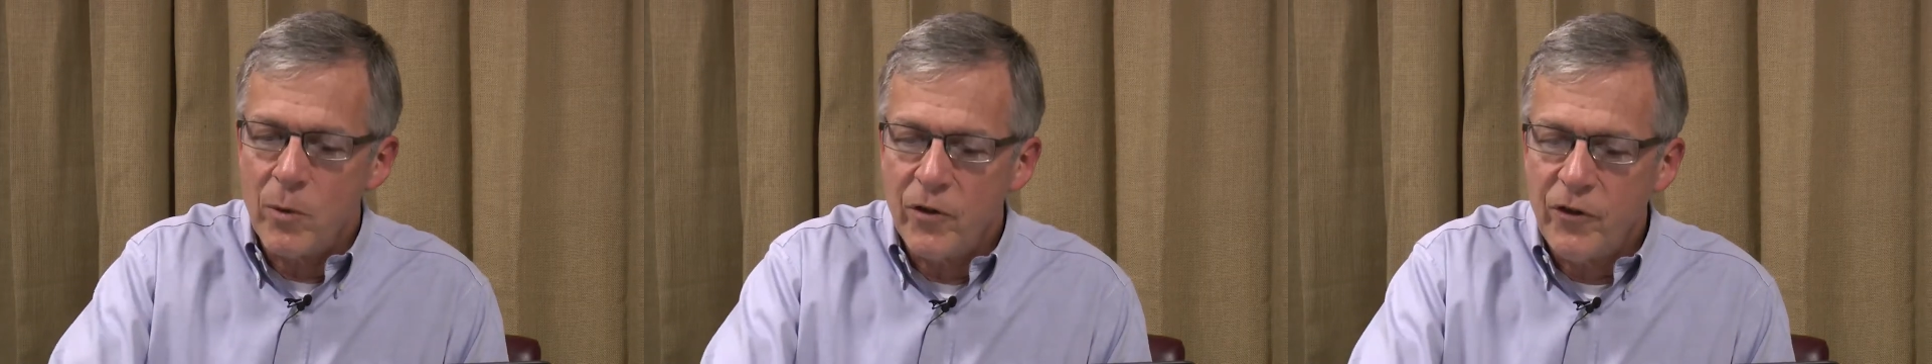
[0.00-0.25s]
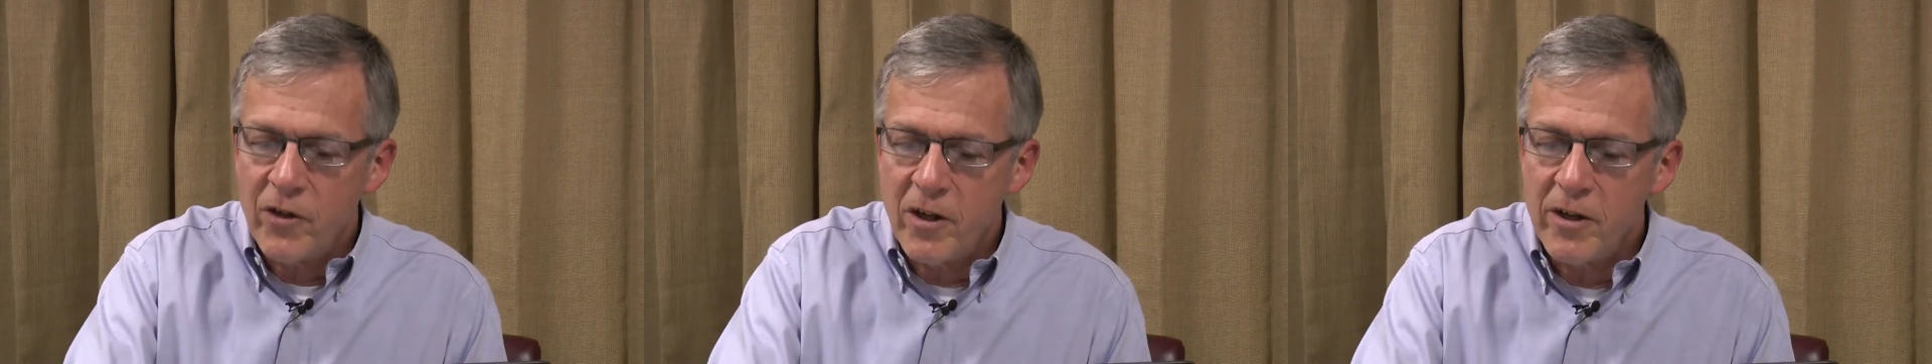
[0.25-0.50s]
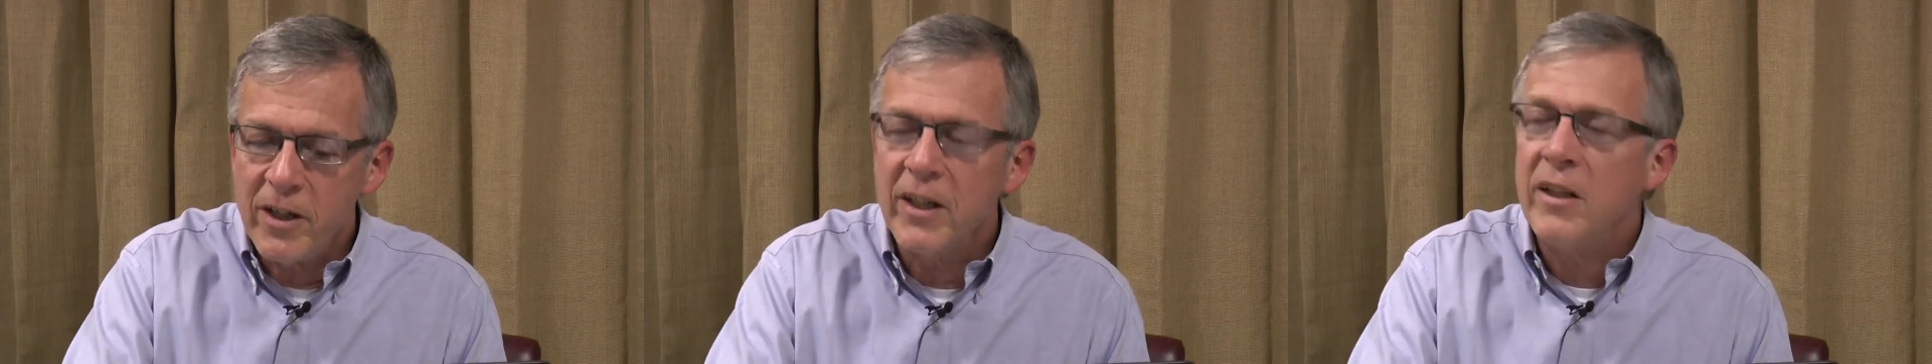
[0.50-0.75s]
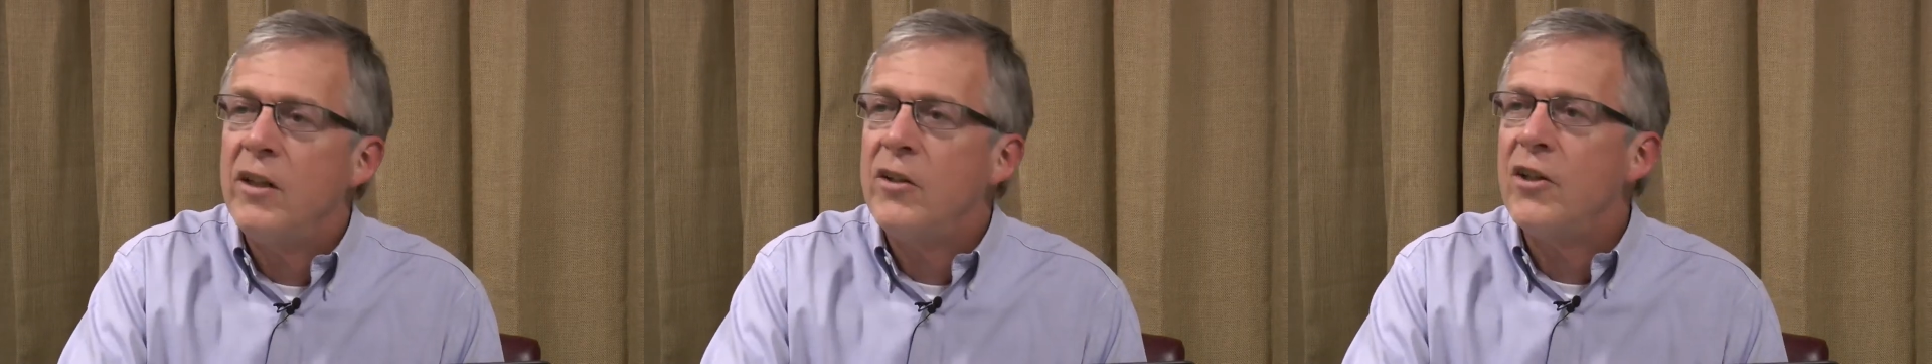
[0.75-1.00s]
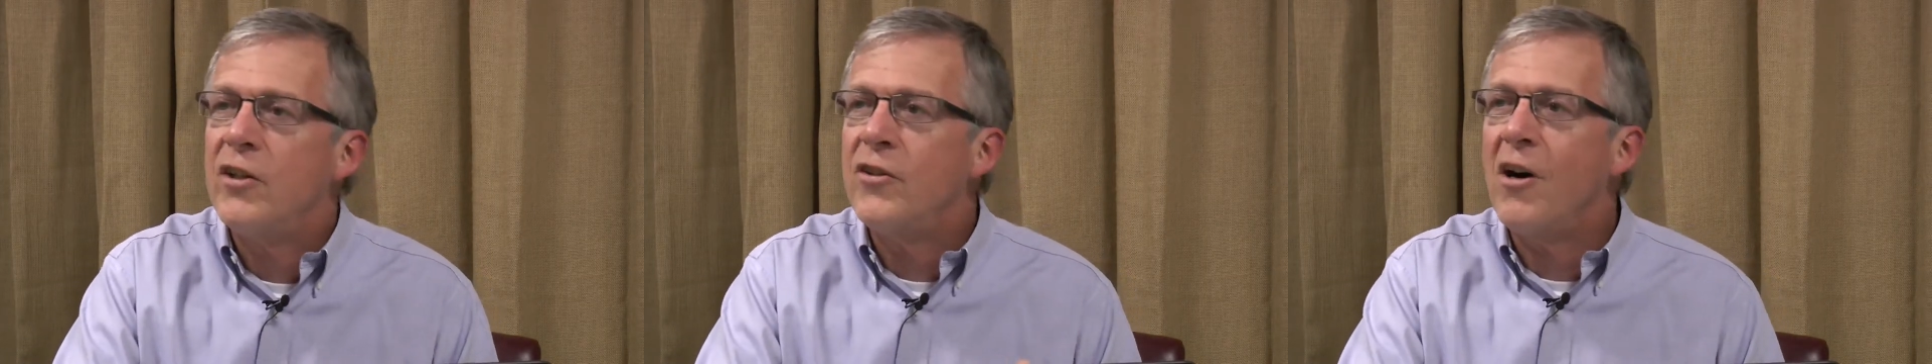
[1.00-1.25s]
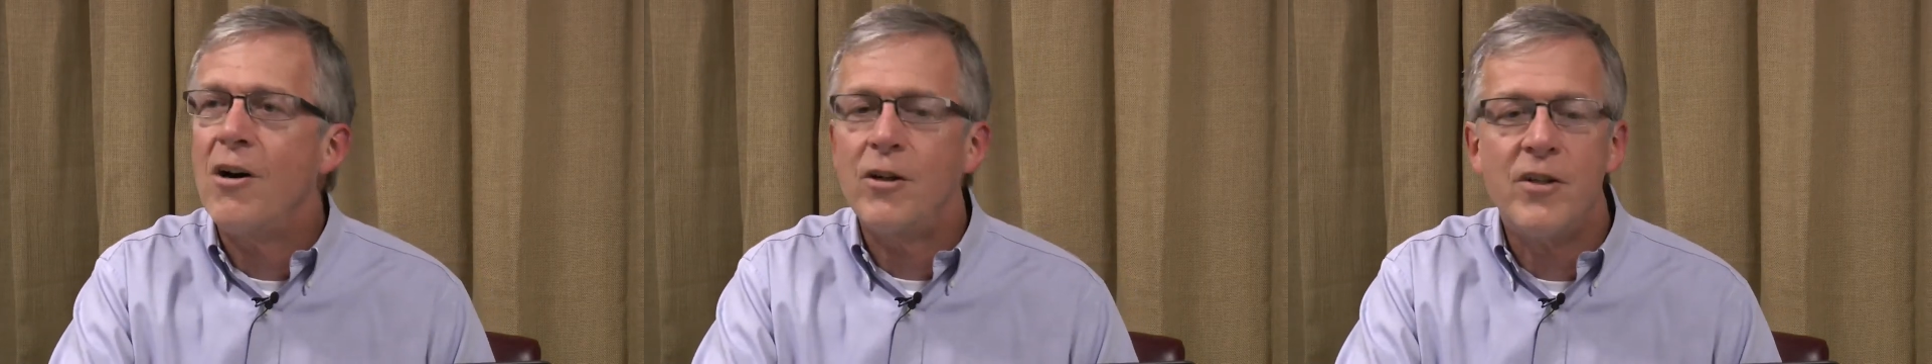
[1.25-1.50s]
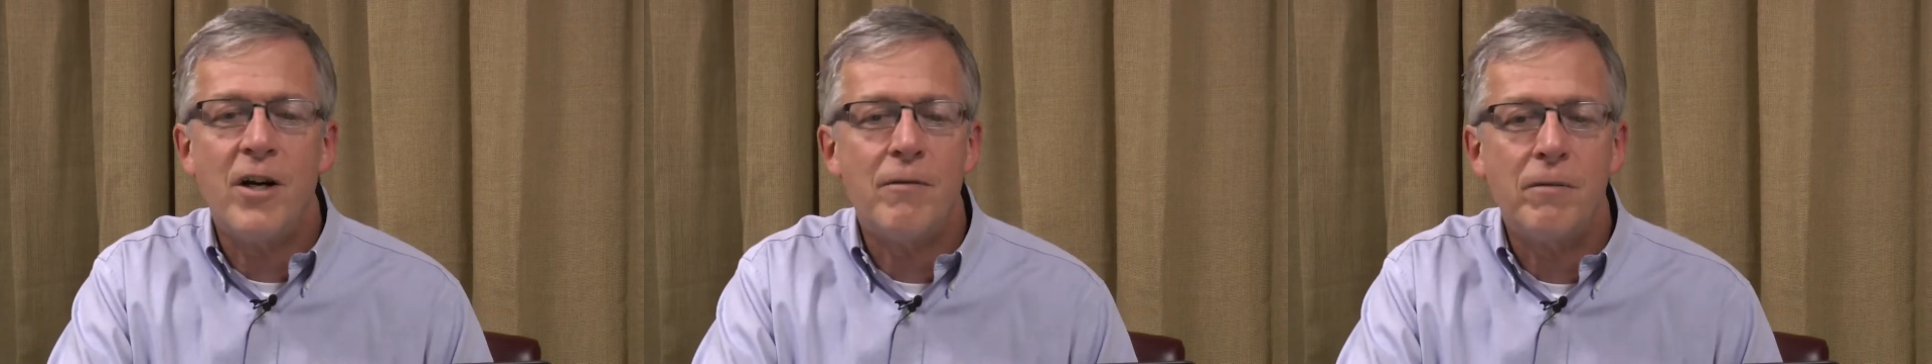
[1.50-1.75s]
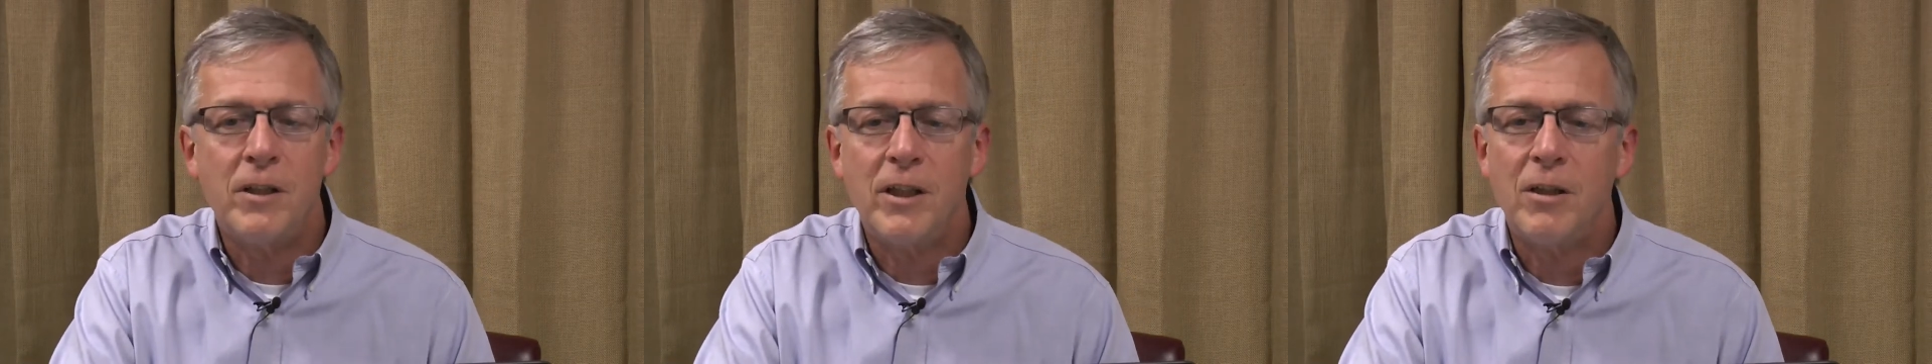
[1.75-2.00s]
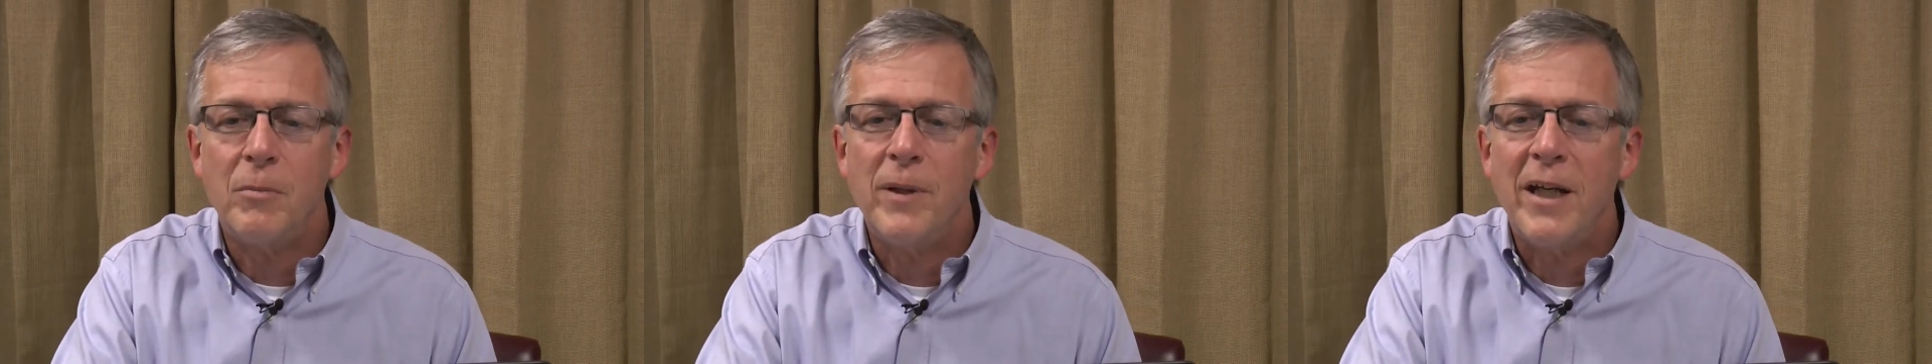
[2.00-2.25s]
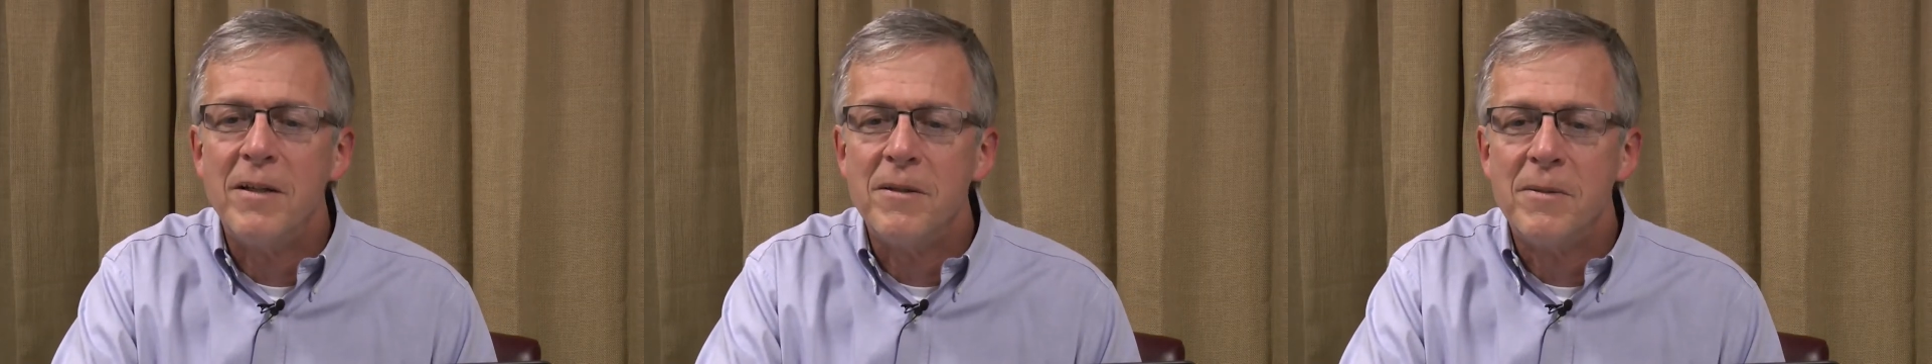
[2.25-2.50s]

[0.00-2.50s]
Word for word: We're starting to talk tough a little bit.